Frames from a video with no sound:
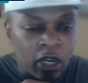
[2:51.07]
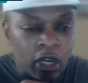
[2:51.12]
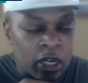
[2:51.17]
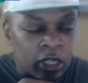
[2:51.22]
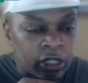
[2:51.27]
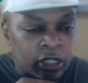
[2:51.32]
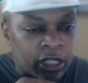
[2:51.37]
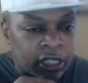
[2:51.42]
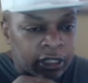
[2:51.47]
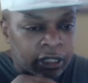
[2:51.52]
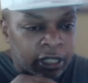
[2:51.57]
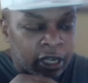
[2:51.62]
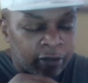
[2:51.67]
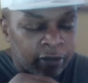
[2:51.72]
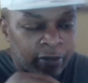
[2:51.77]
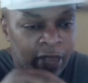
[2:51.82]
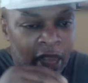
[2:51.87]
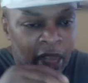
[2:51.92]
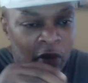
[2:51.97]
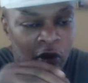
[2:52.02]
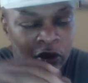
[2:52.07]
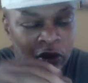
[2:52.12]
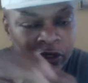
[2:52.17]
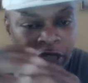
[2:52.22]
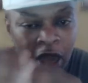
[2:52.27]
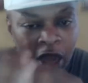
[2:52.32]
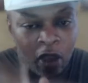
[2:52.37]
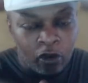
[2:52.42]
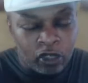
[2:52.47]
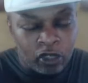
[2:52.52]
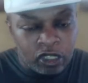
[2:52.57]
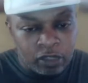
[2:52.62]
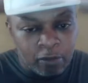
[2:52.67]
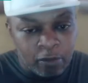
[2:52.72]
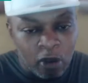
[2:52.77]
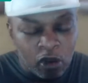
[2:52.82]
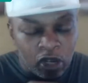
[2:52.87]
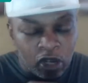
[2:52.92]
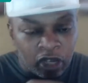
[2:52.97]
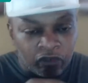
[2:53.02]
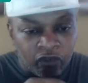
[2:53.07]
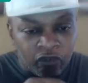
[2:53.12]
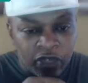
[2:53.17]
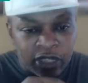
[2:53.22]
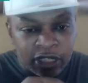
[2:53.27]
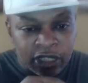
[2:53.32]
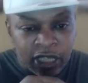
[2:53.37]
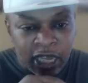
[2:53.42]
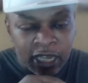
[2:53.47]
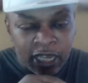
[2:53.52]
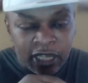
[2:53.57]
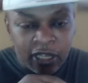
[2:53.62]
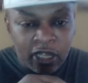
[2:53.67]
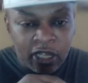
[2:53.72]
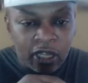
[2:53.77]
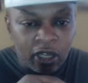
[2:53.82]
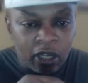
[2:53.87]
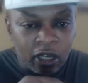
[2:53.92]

This young man wants all the smoke, as we say.